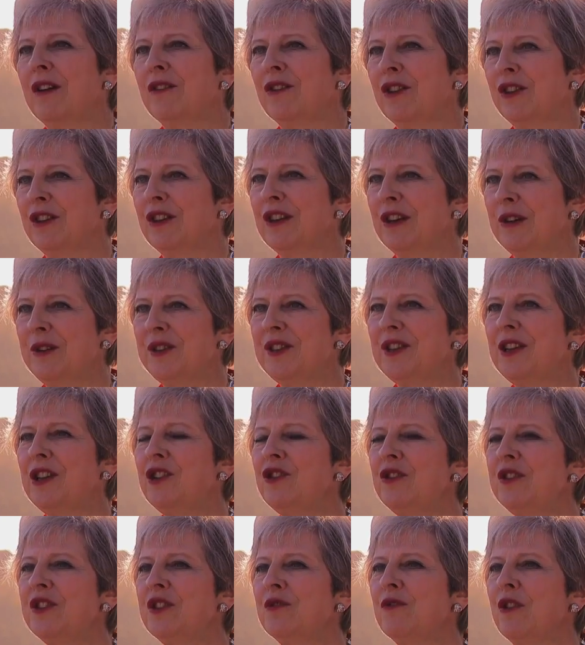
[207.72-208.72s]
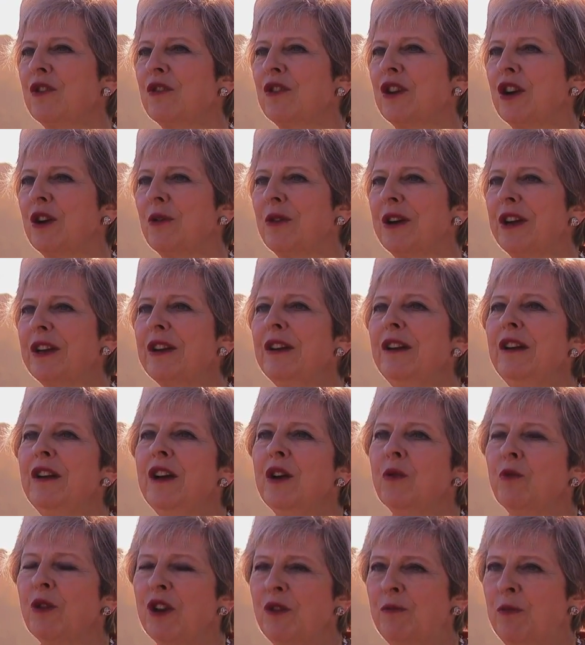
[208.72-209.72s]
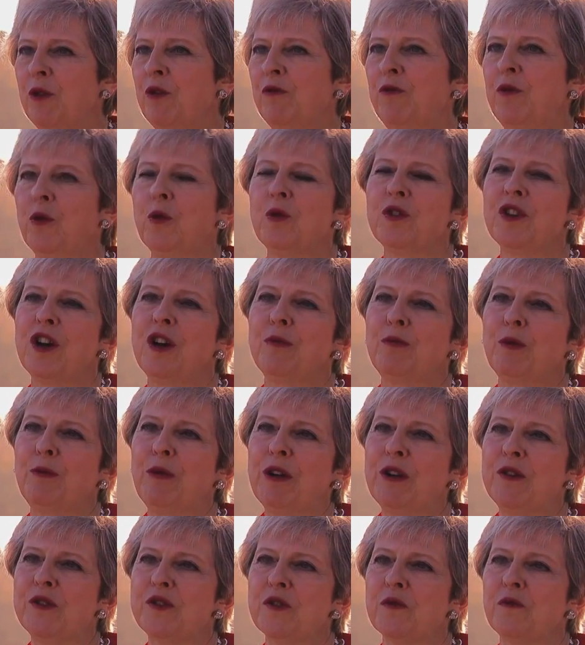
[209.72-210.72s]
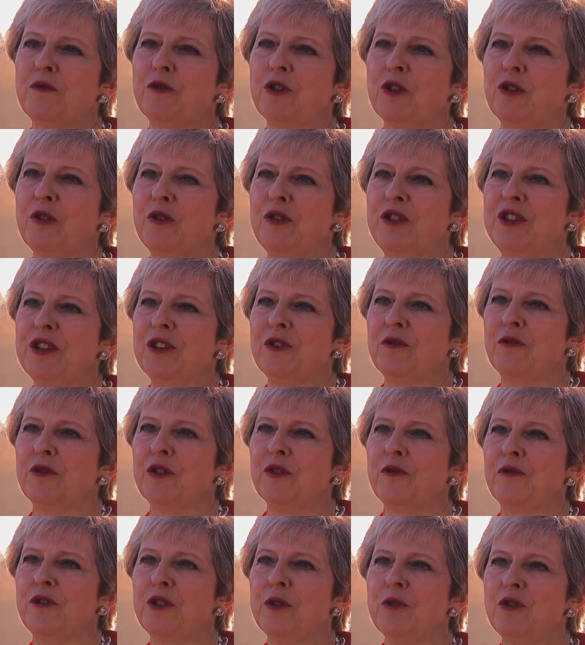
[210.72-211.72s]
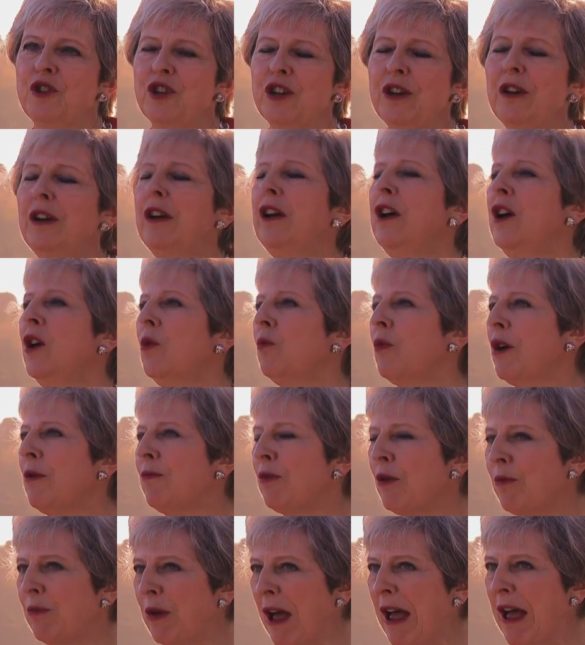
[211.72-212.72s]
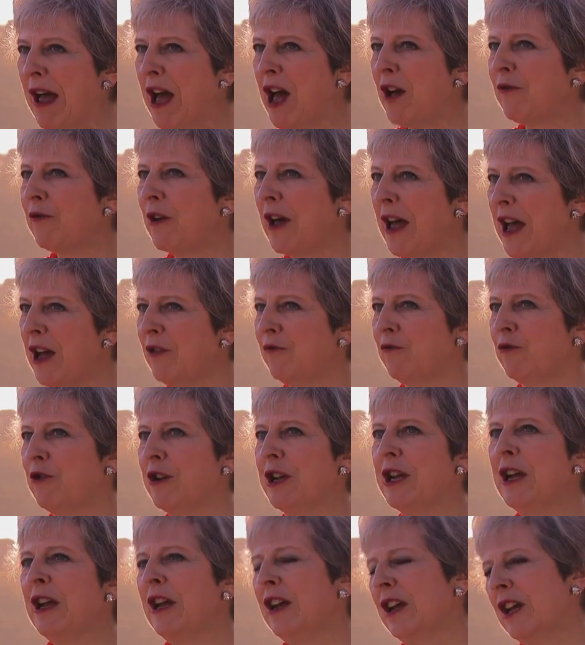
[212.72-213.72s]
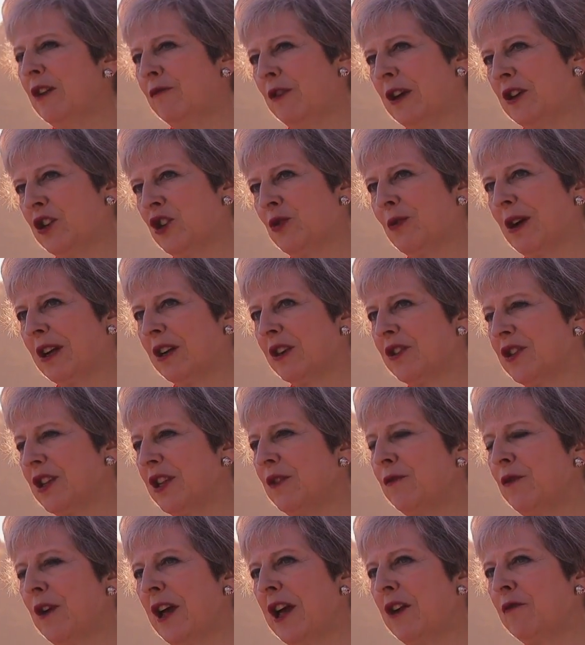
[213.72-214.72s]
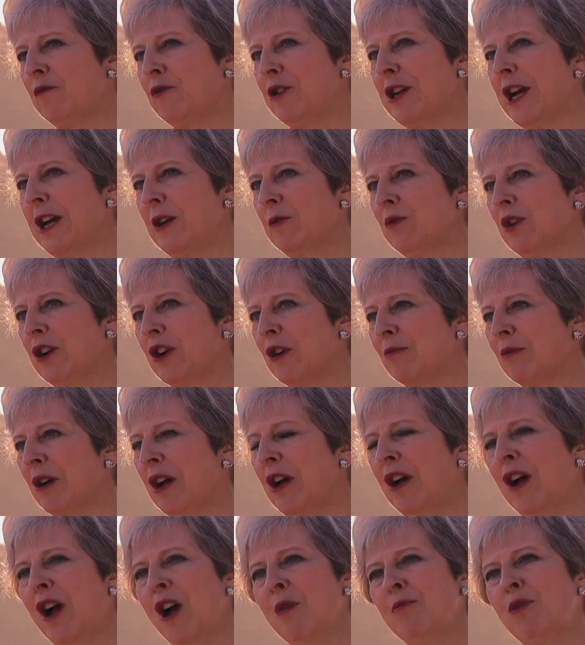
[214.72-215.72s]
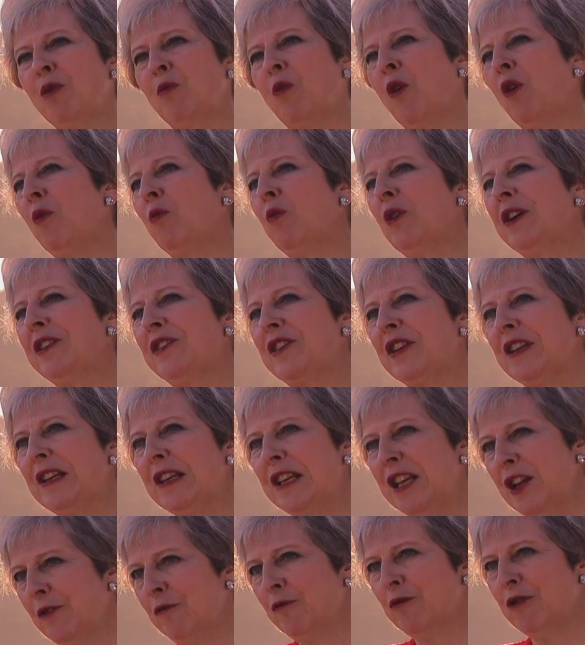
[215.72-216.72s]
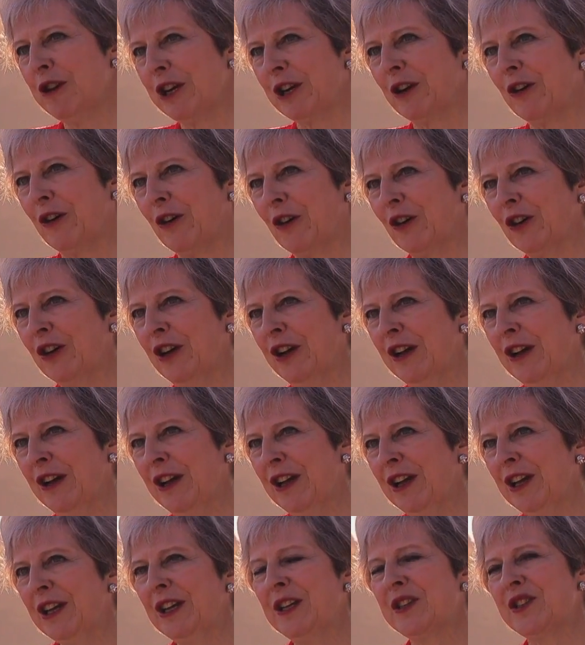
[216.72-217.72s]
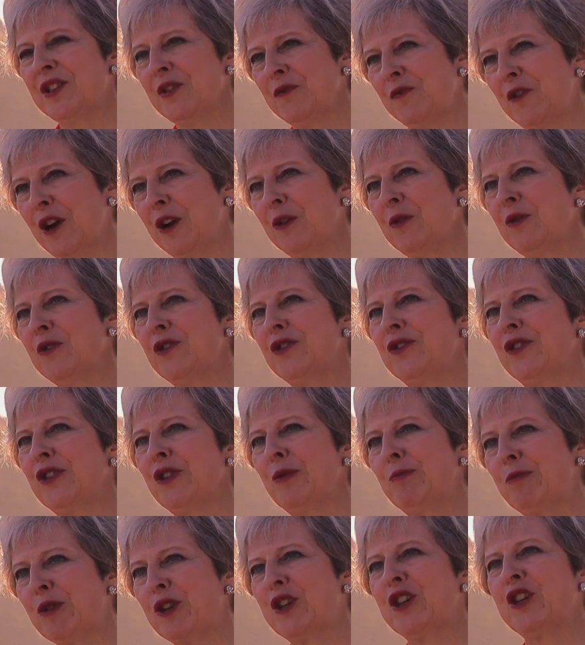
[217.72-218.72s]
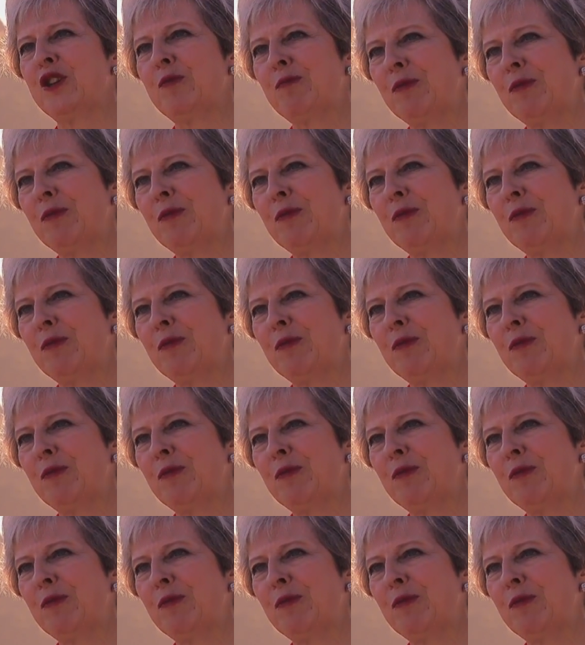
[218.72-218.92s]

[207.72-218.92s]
The negotiations are ongoing. We've put forward our proposal for a good deal for the future. We prepare for every eventuality, for every outcome. But what we're delivering on is the vote that the British